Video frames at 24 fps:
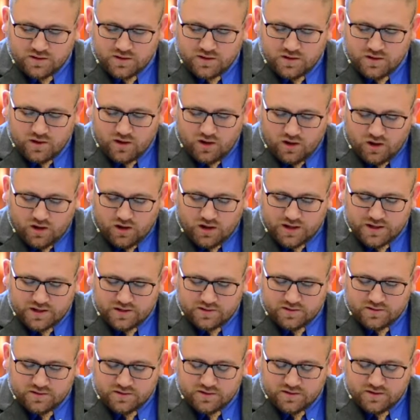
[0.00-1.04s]

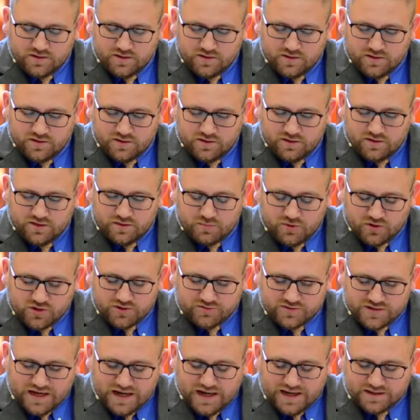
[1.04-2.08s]
on the book
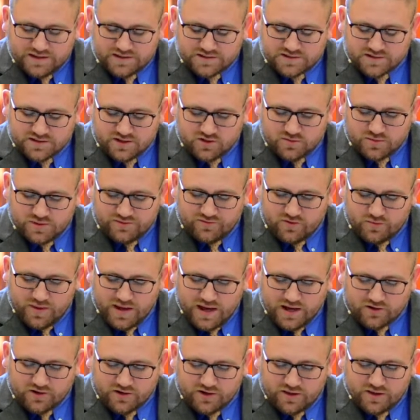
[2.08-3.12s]
of Titus, a little bit of a
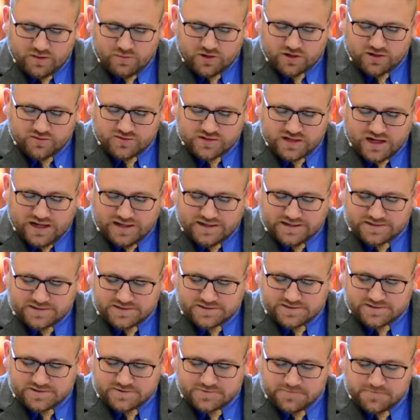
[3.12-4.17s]
background on the book of
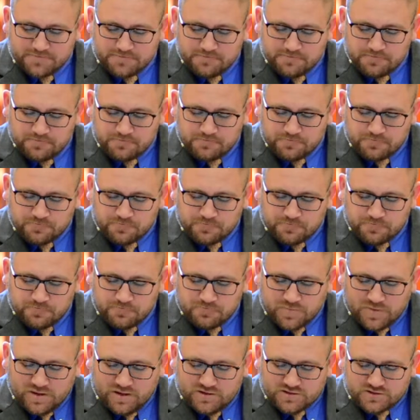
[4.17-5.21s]
Titus.
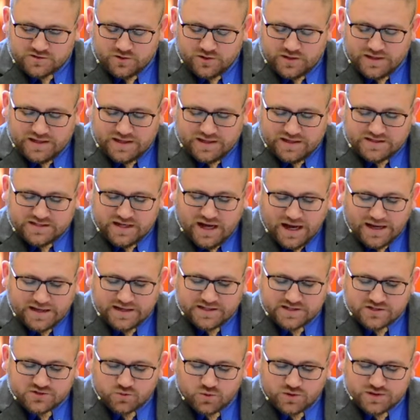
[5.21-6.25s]
So
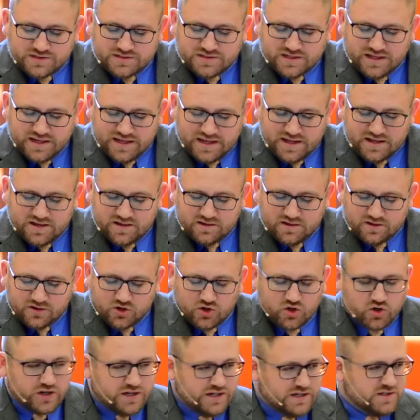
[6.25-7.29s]
Titus was in
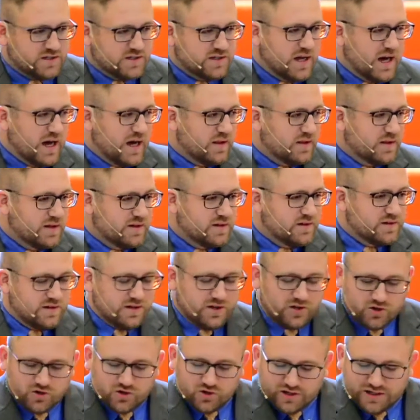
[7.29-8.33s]
Crete, an island
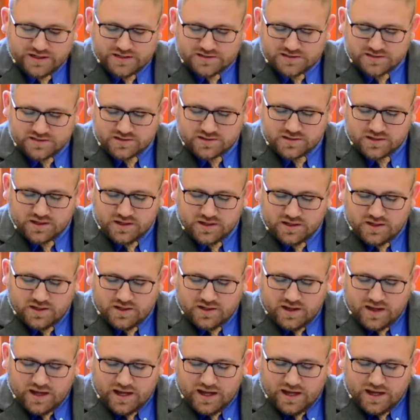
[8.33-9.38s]
near Greece,
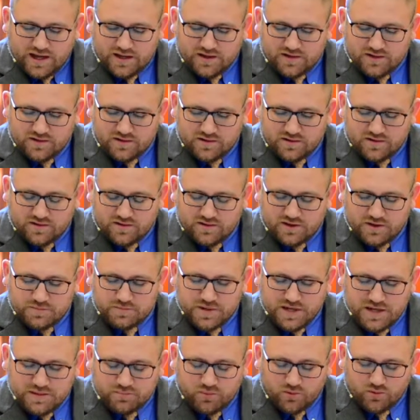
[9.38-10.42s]
and the
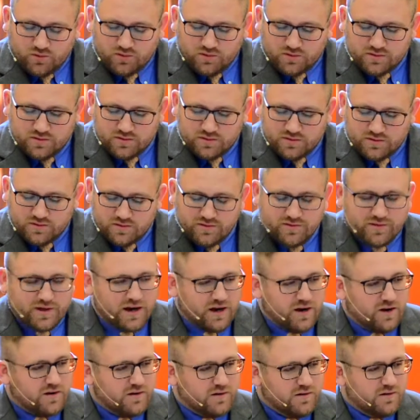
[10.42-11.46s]
people
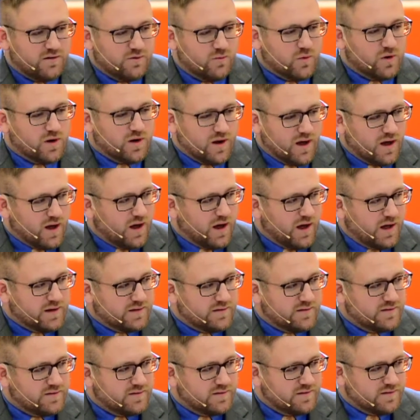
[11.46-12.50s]
there were
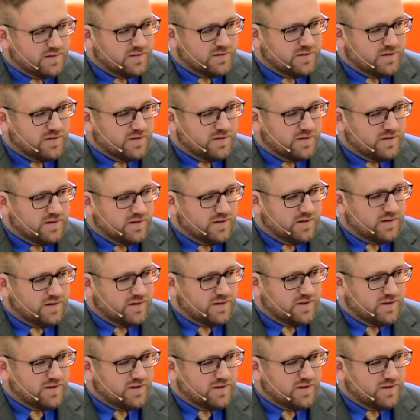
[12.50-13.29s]
not the